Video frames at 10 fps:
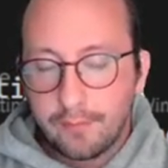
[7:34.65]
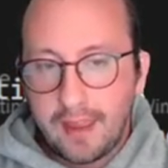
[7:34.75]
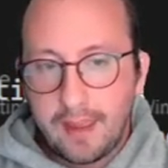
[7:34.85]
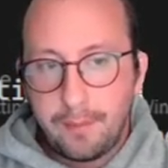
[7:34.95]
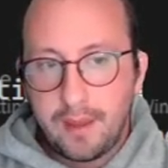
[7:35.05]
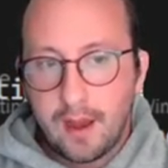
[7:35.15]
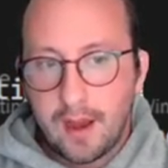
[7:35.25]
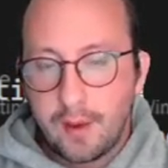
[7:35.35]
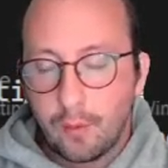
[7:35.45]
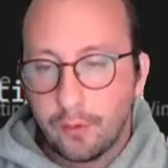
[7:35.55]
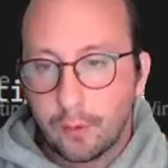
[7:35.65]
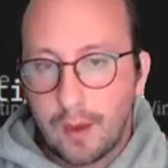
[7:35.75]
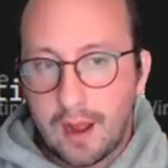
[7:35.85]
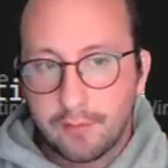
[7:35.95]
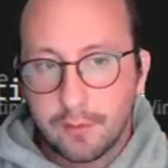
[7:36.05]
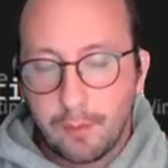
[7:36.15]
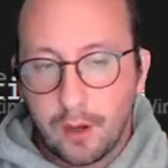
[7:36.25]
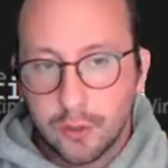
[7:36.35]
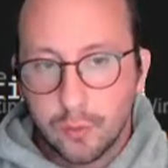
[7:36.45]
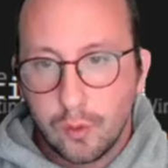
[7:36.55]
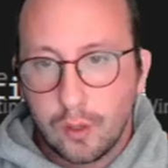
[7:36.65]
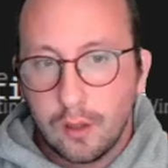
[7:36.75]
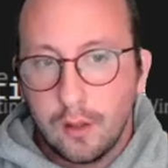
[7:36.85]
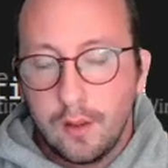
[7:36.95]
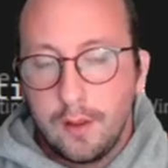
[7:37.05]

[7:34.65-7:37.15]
API or the Graph module,